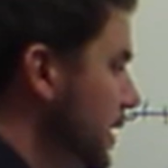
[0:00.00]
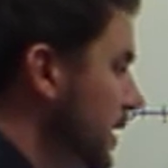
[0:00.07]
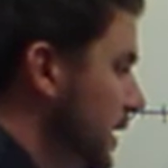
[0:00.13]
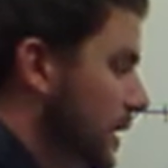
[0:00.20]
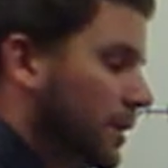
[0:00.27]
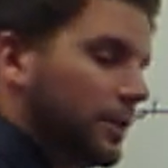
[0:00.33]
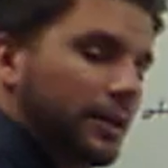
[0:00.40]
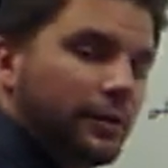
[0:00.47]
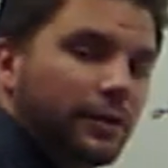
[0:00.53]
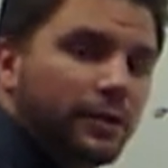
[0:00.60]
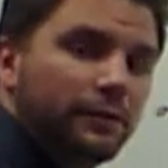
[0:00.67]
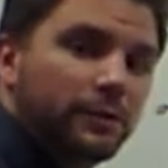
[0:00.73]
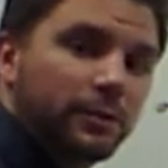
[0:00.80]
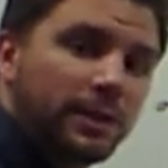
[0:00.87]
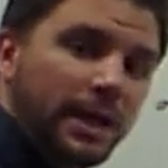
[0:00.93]
it'll either give
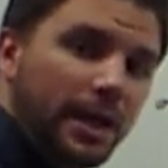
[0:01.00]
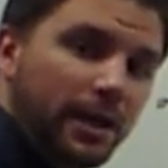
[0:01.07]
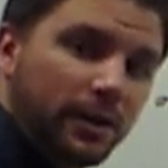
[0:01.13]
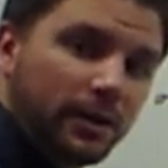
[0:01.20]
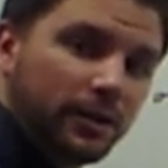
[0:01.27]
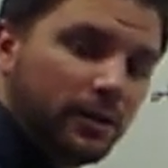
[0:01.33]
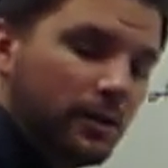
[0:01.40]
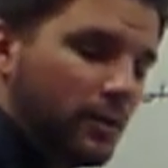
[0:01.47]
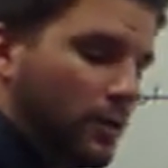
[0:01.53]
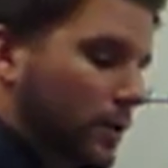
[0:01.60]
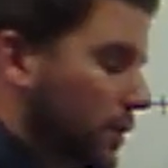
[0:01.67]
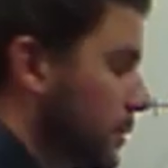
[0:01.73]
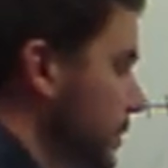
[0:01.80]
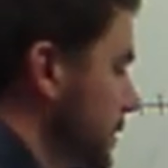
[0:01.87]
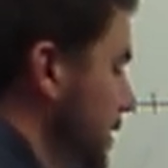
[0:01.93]
you an error or
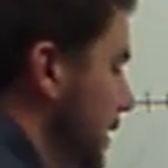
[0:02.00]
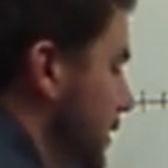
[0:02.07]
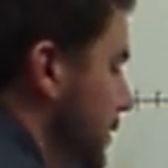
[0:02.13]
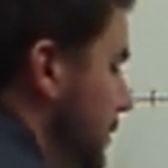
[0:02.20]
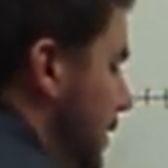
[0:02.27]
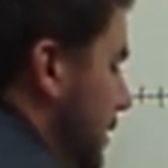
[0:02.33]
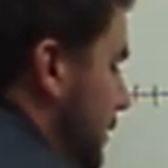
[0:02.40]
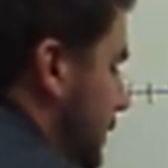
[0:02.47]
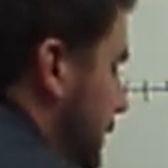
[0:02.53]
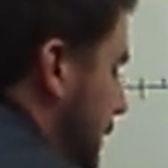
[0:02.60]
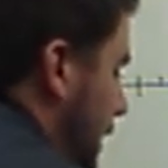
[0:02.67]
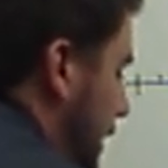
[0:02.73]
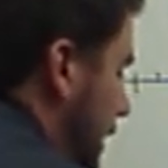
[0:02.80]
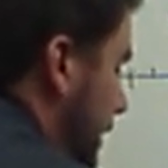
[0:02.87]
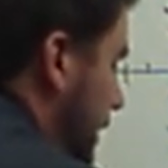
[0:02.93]
it will tell you
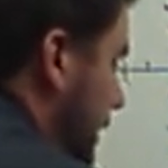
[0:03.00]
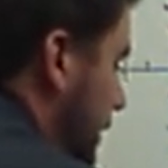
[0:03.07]
undefined.